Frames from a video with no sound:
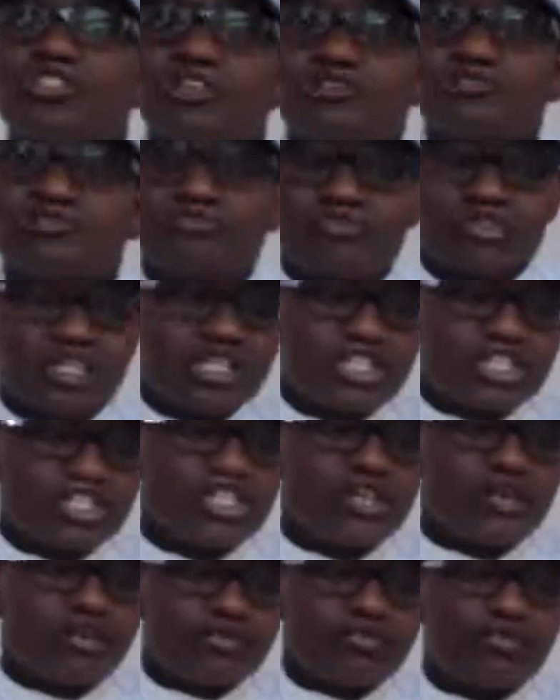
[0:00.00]
it was really
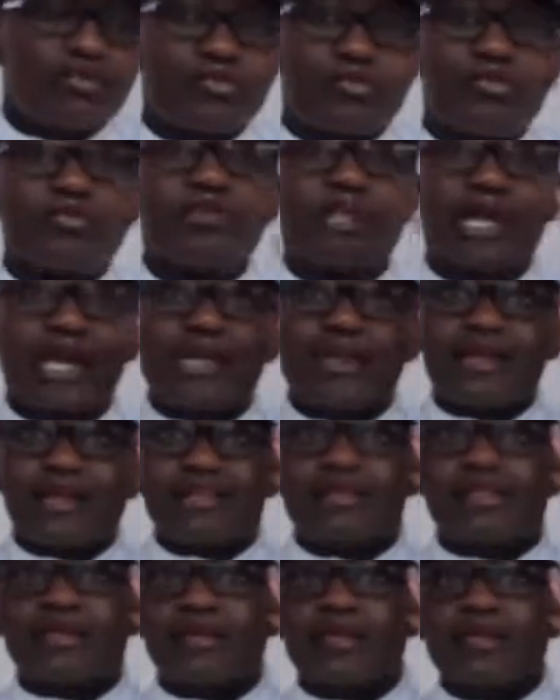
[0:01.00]
cheap for a light
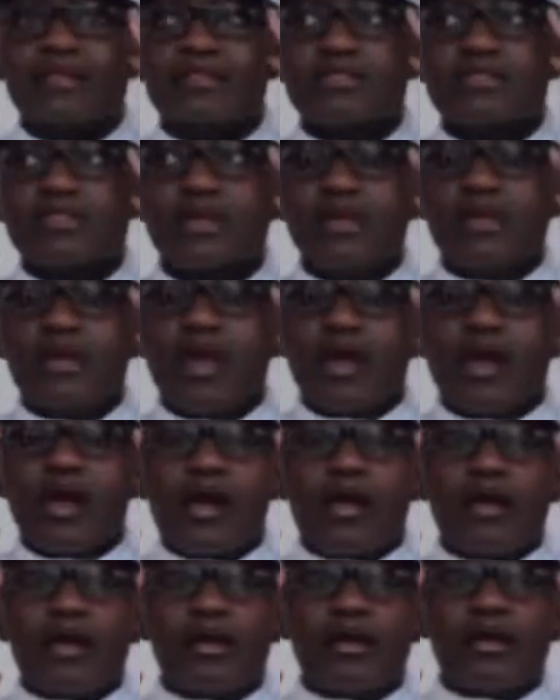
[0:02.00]
like this.
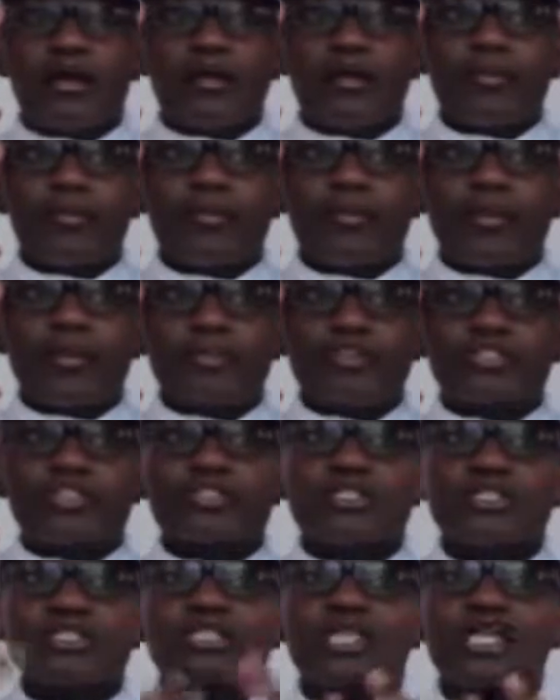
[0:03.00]
Um,
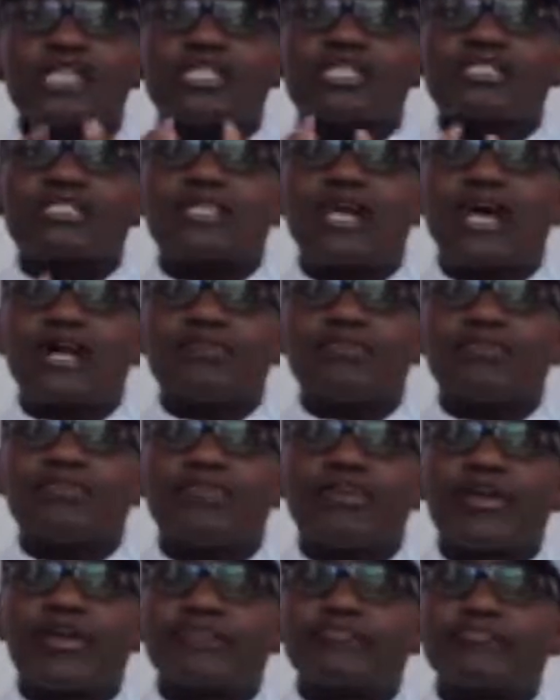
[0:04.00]
just need to get the stand
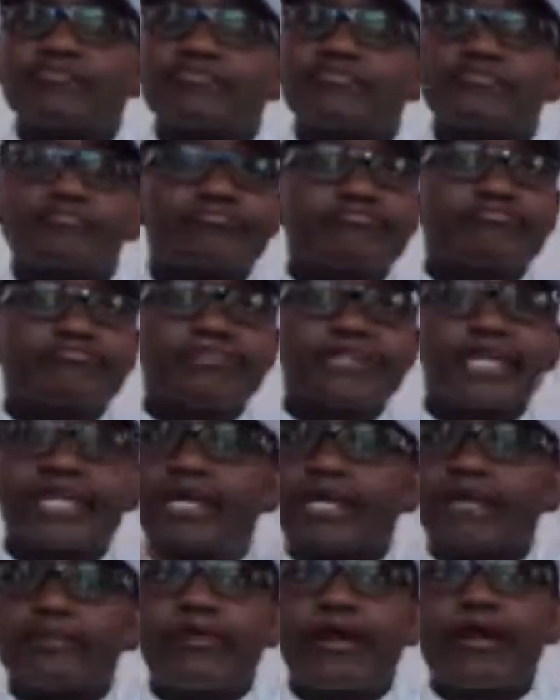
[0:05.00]
with it.
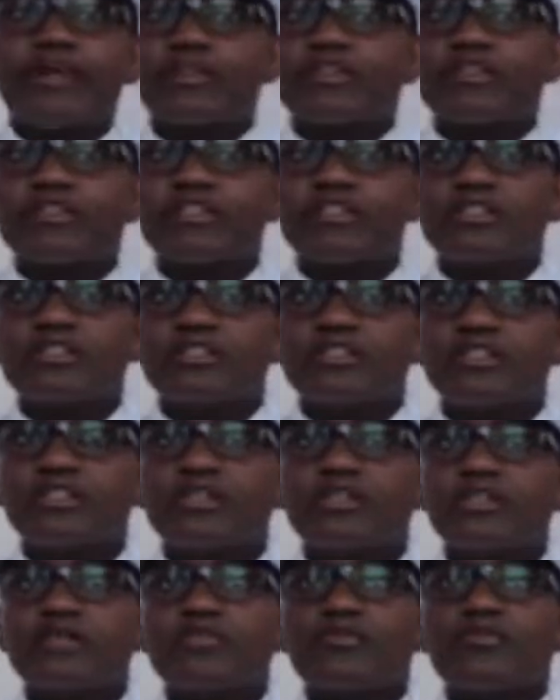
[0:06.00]
And I'm all good.
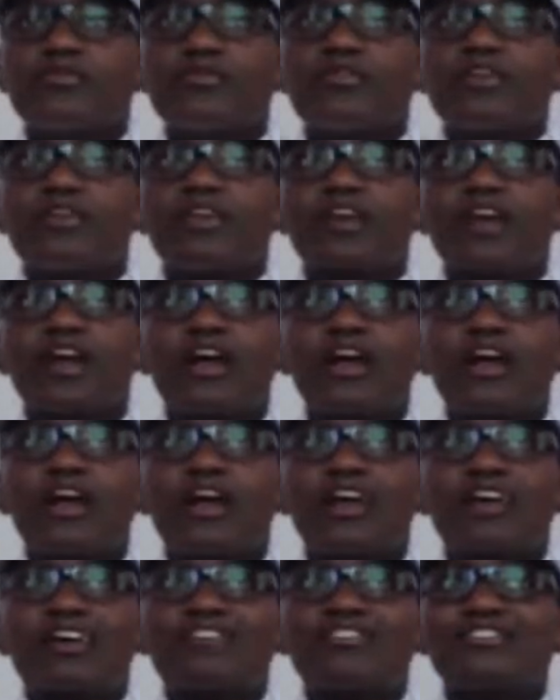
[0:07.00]

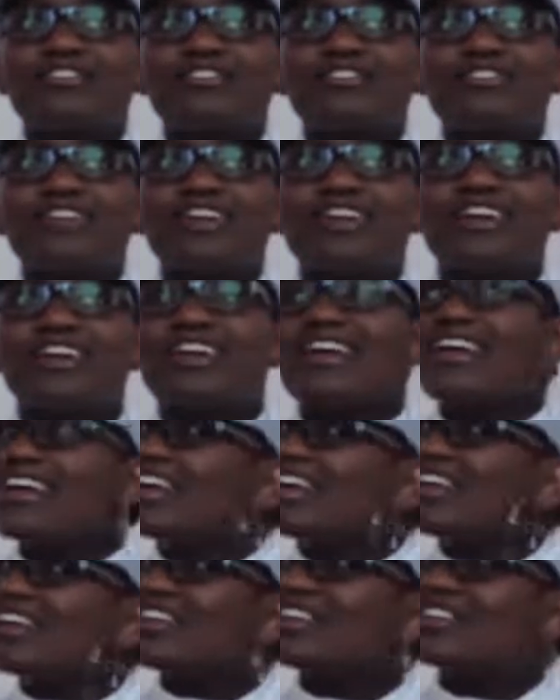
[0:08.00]
I just,
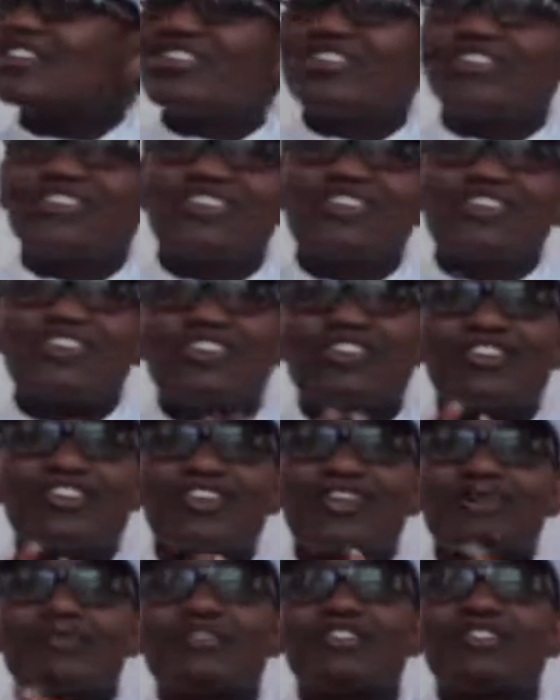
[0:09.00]
so you
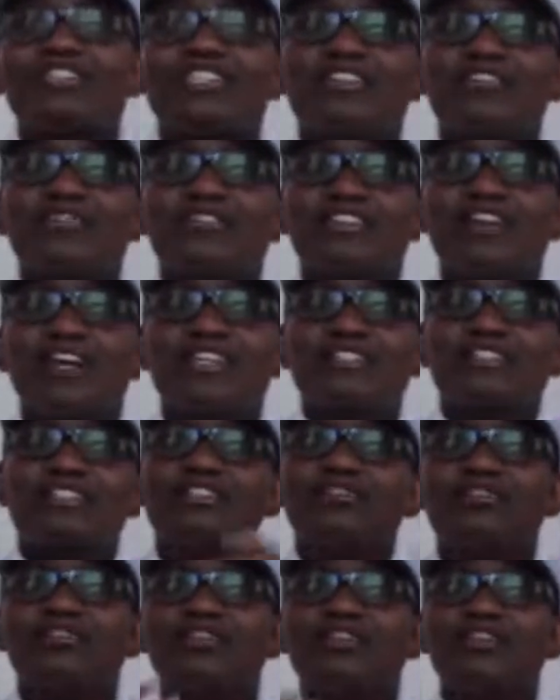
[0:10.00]
know, let me just give you guys a
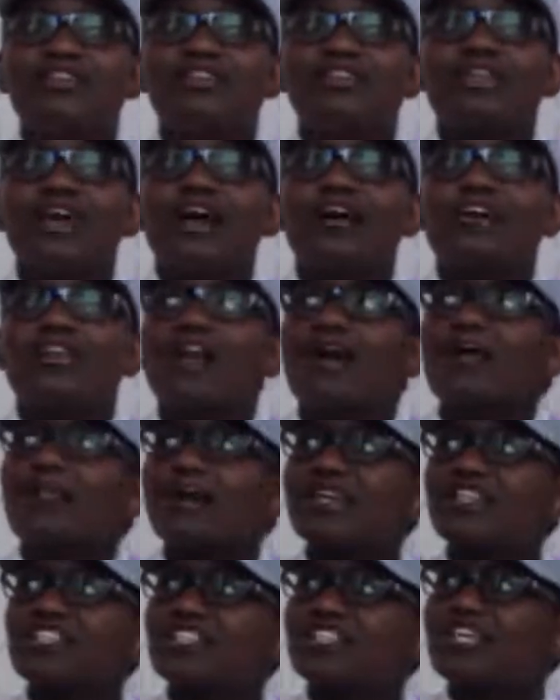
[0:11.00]
little lowdown. I'm
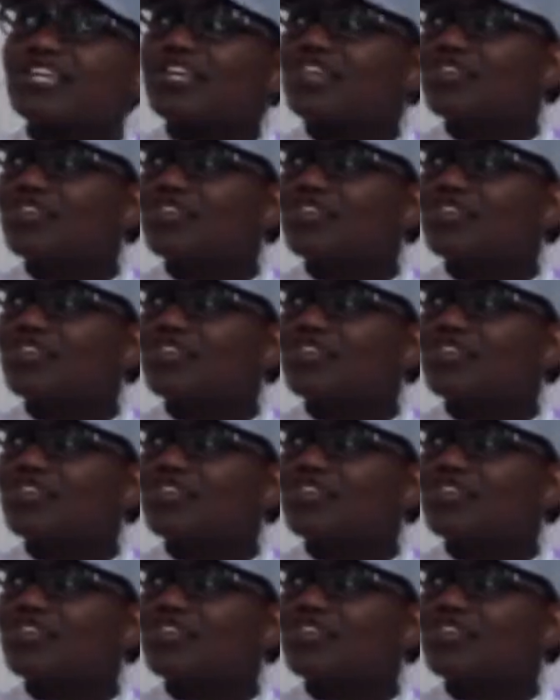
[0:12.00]
actually at